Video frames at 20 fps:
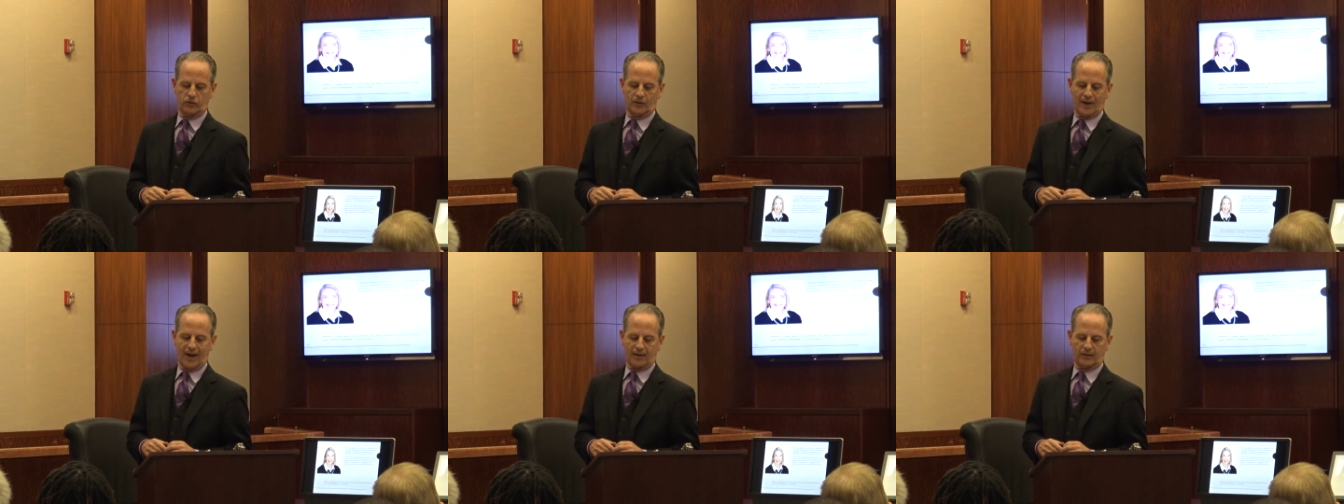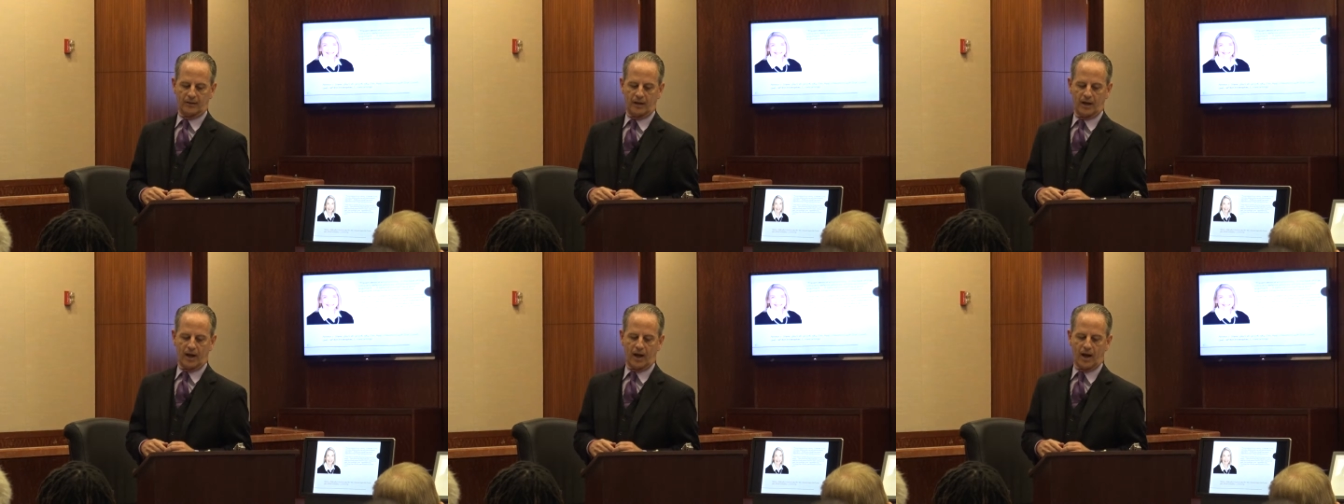And I
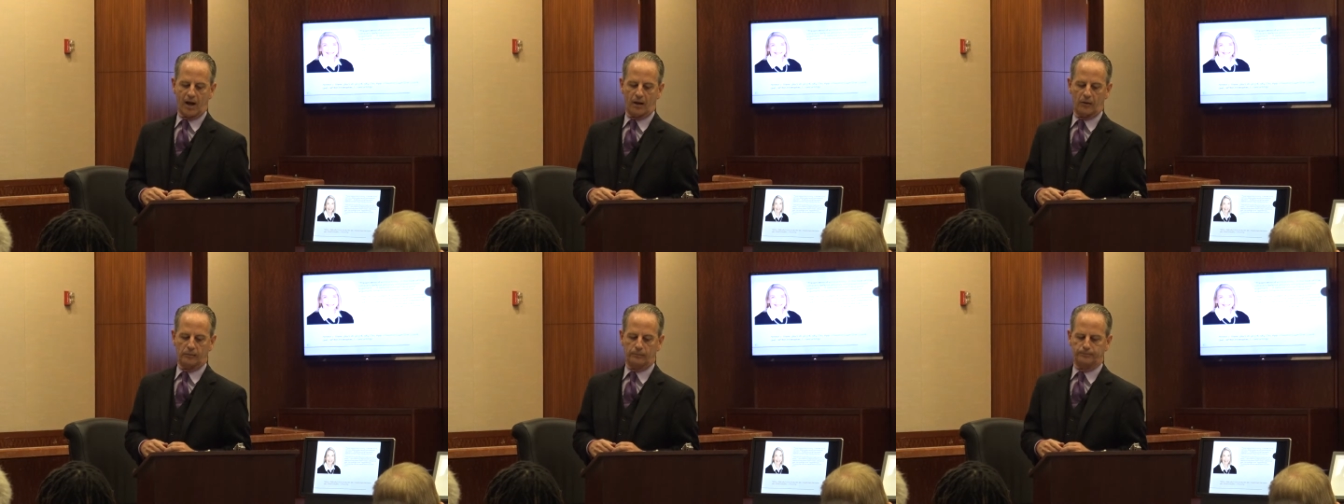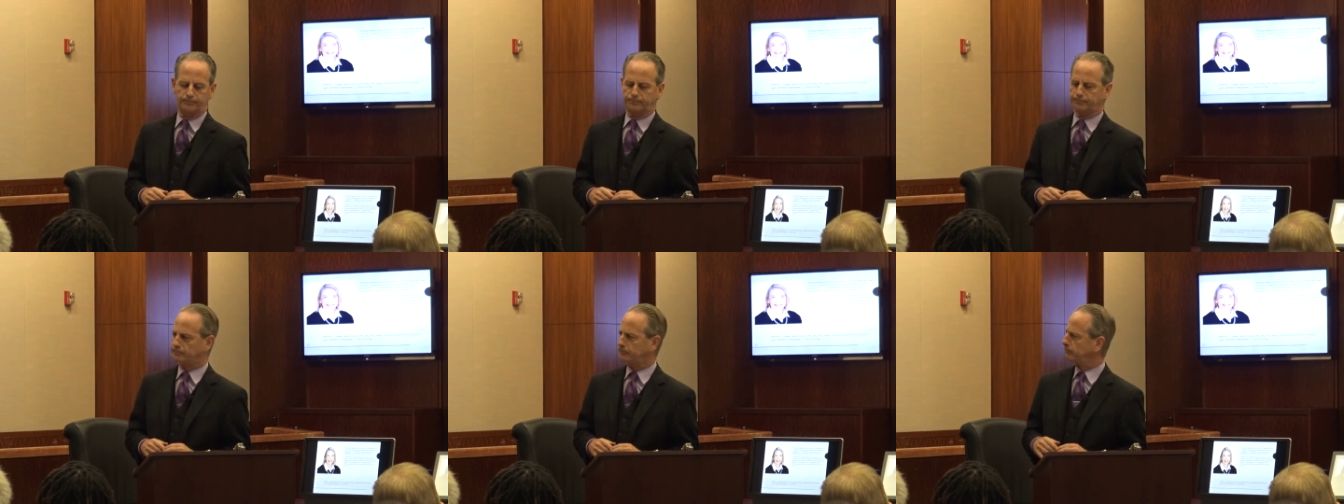don't know
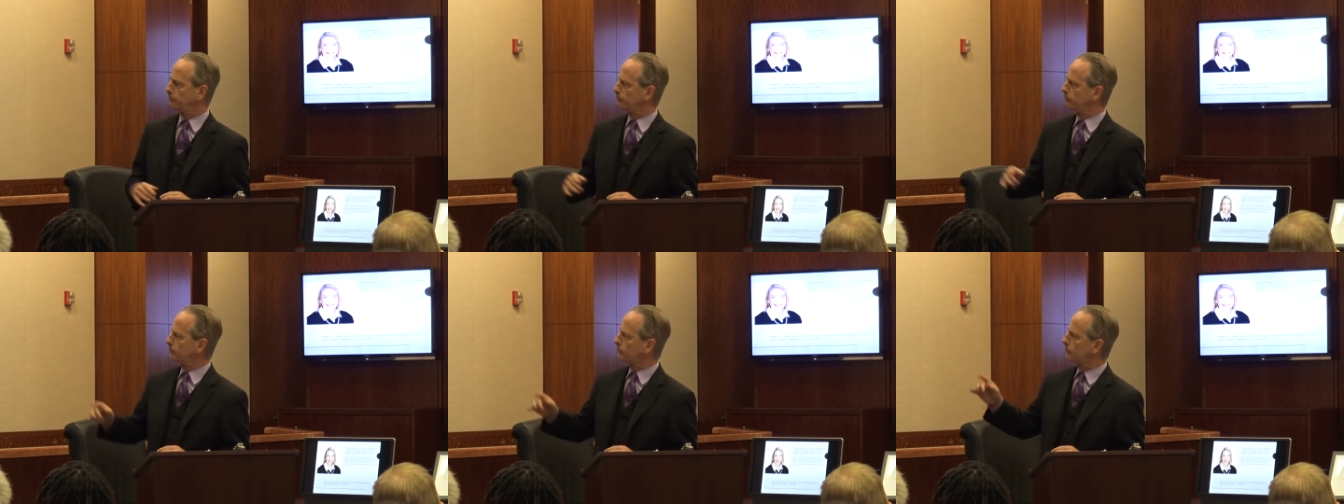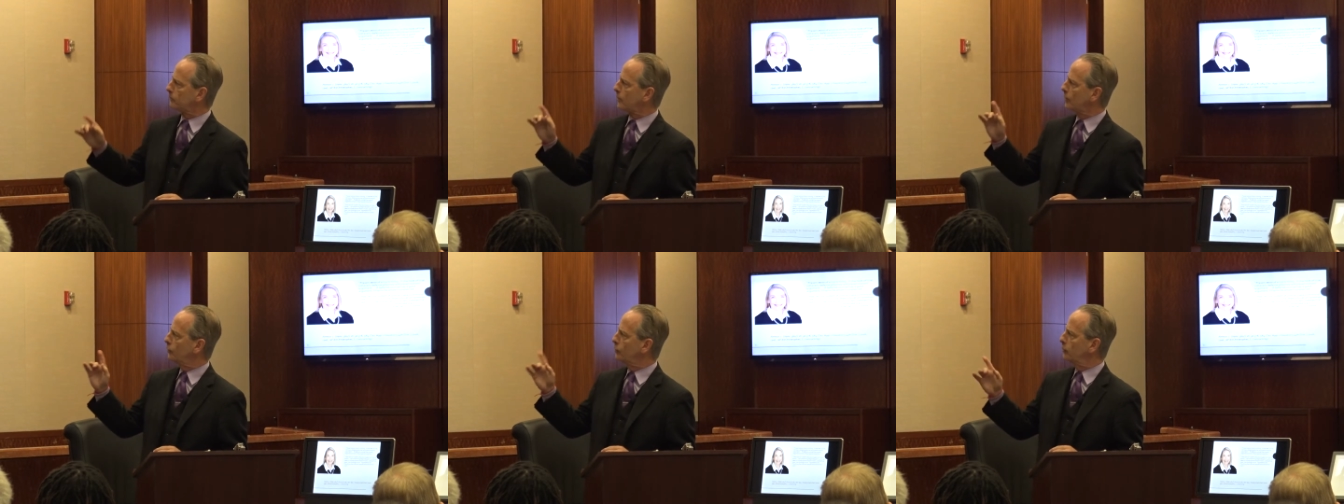how
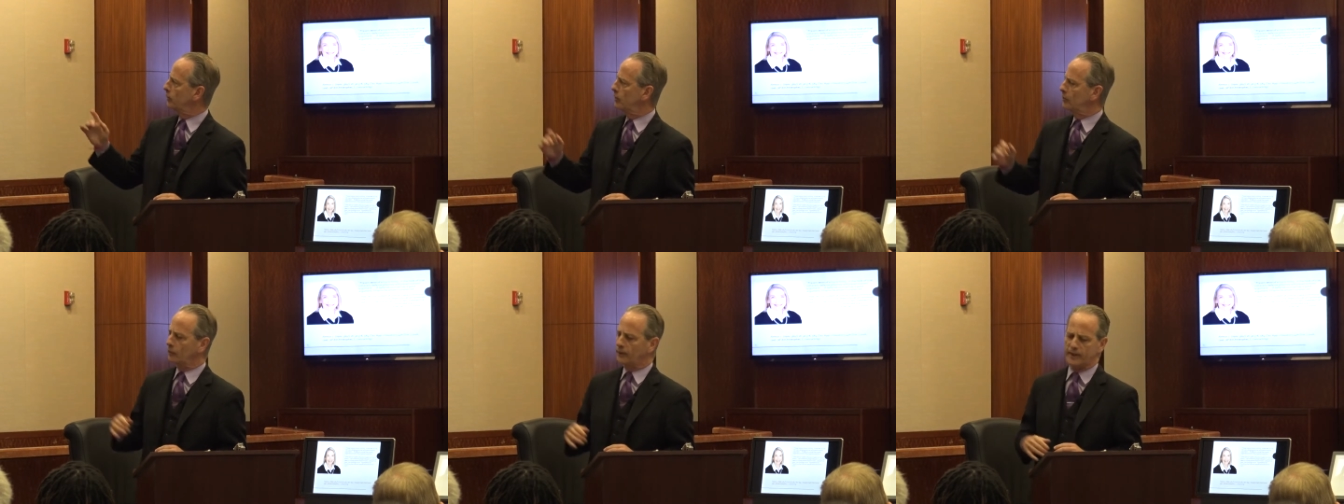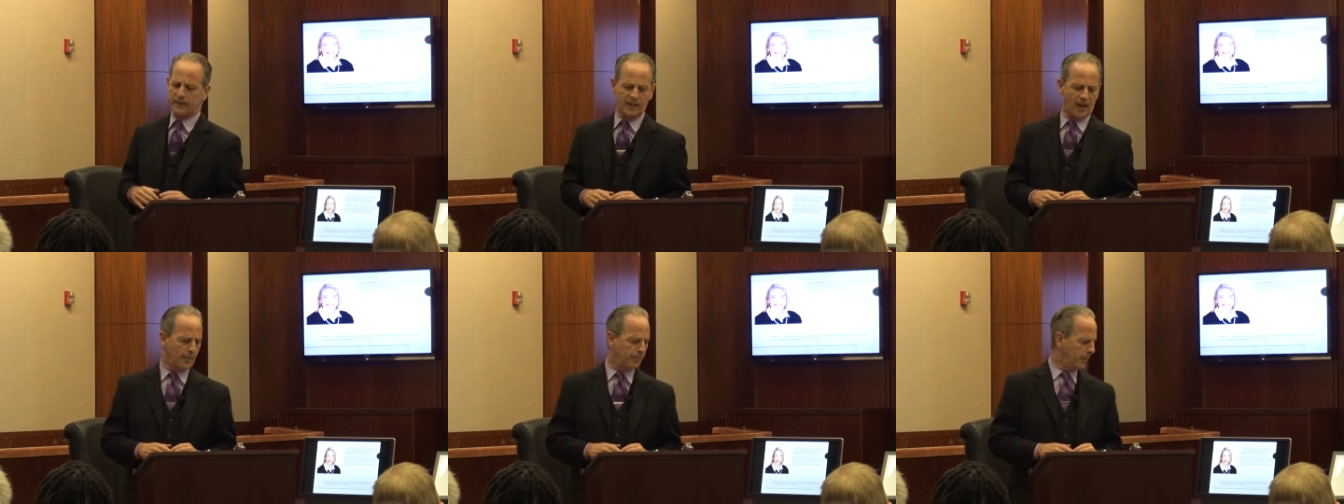you can
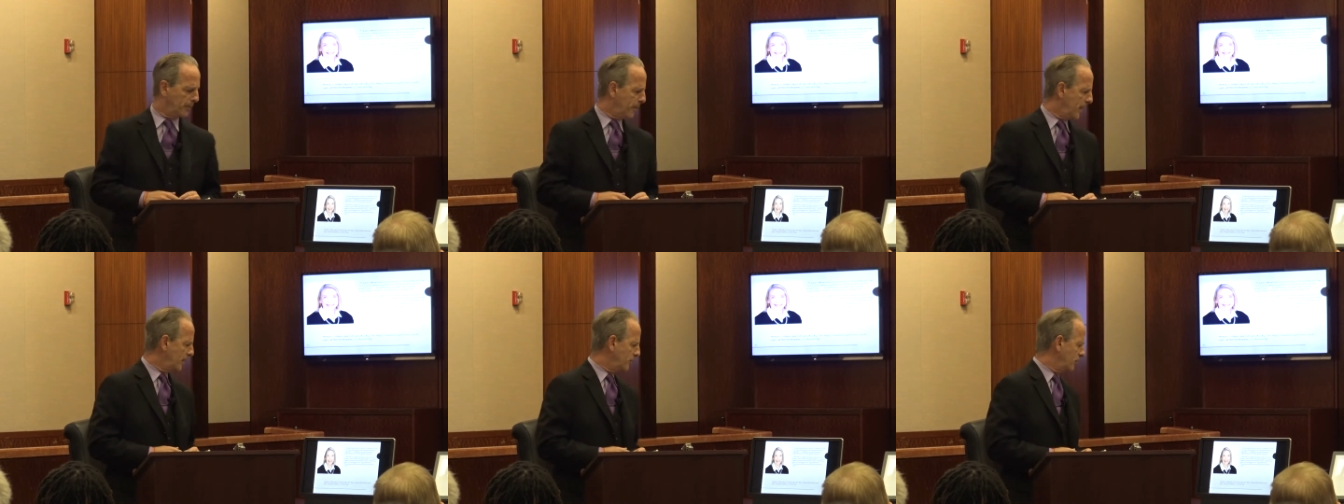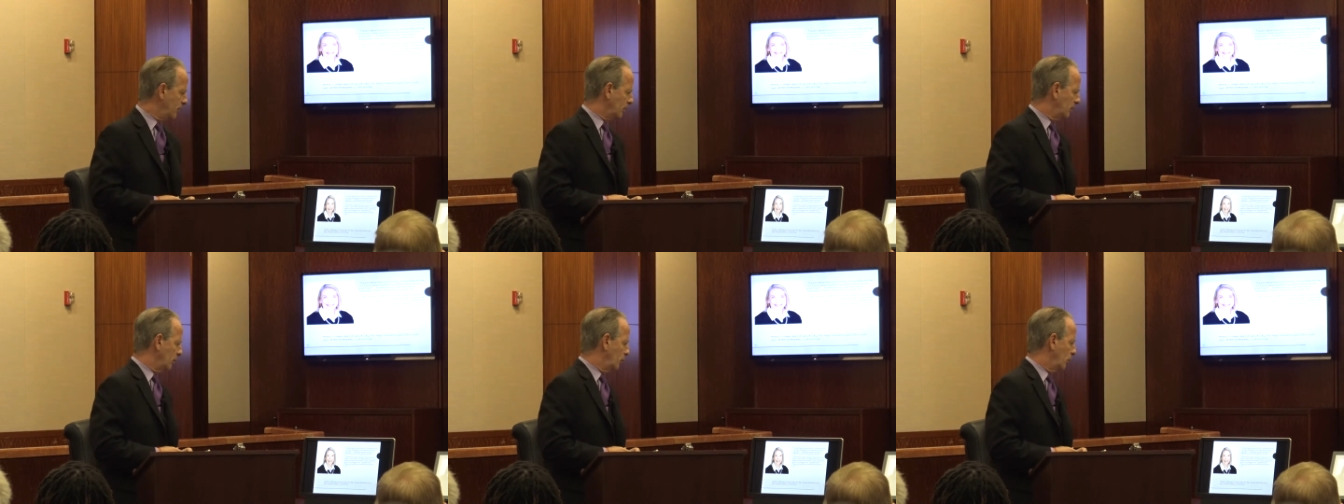read that, but
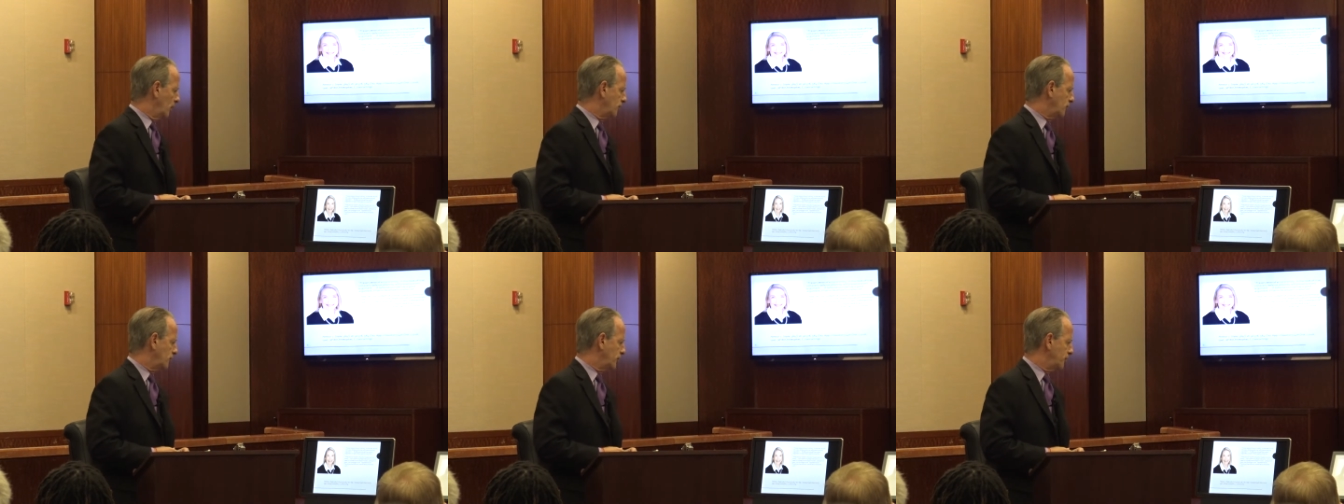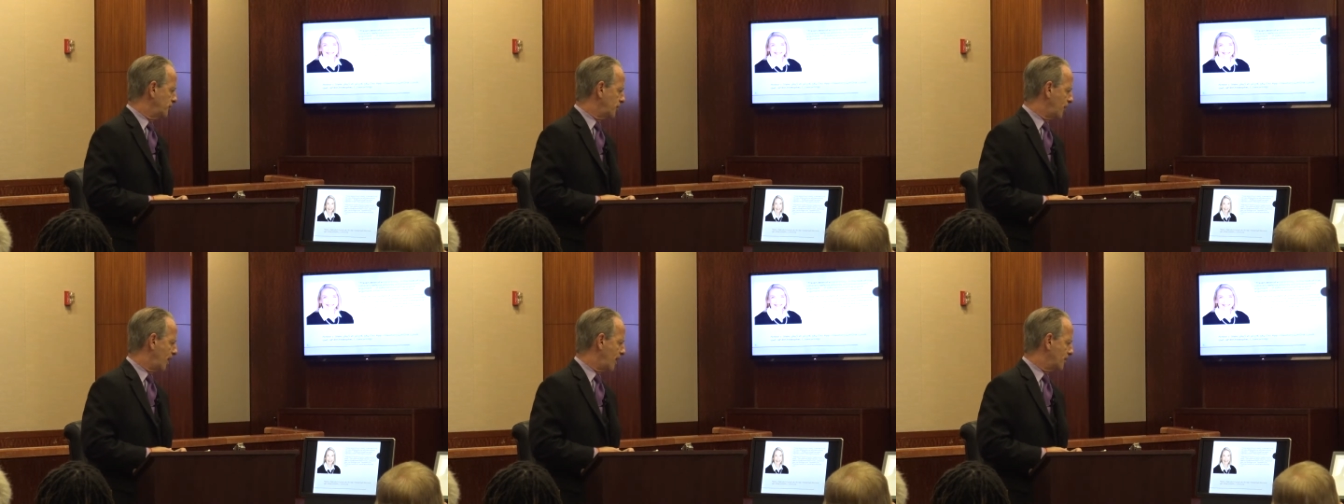basically what she
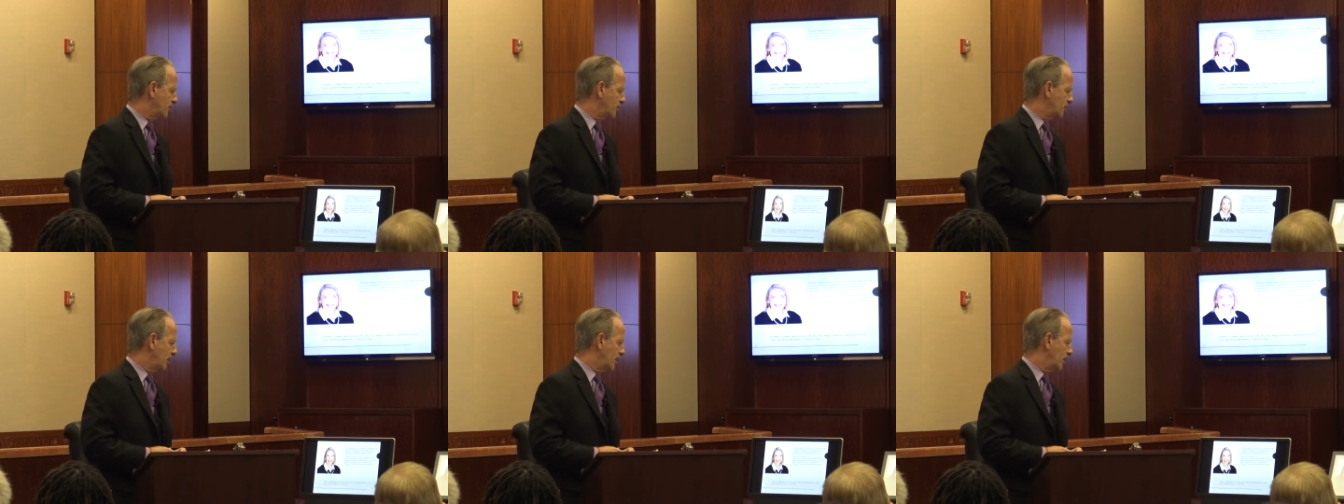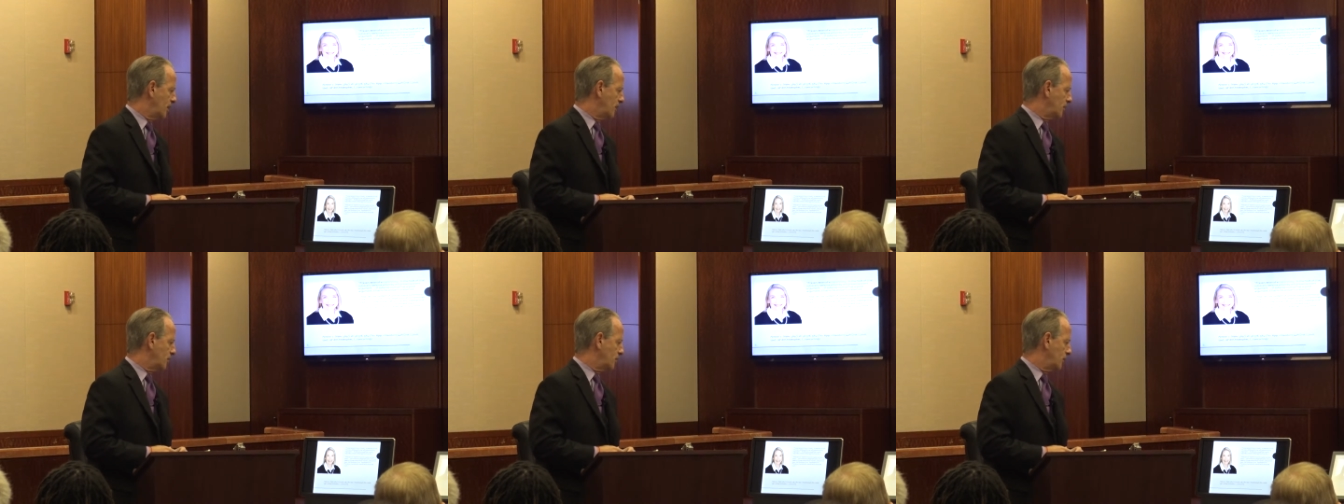says
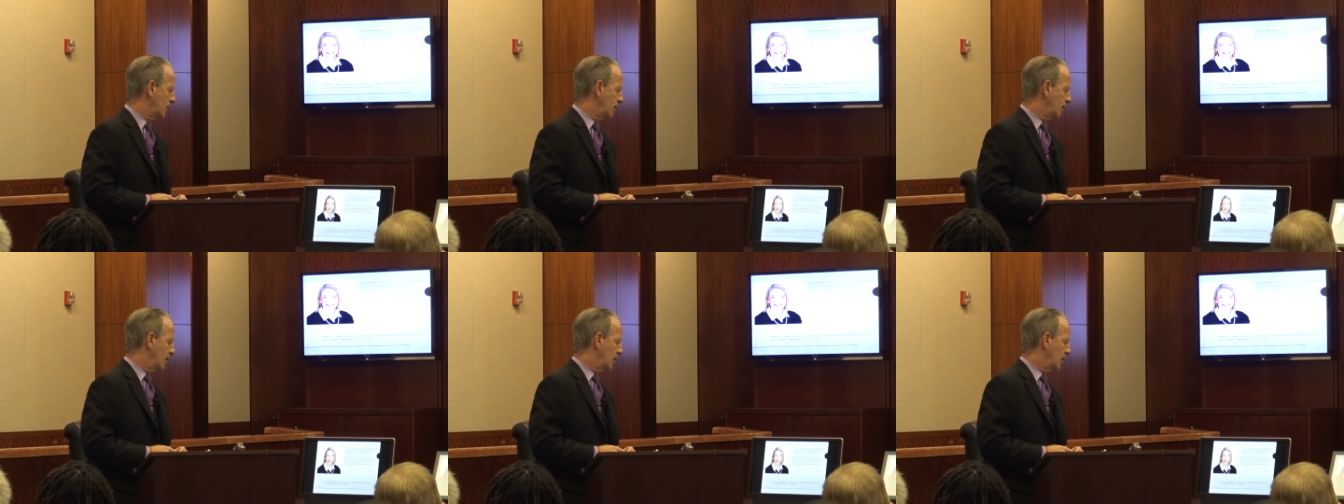is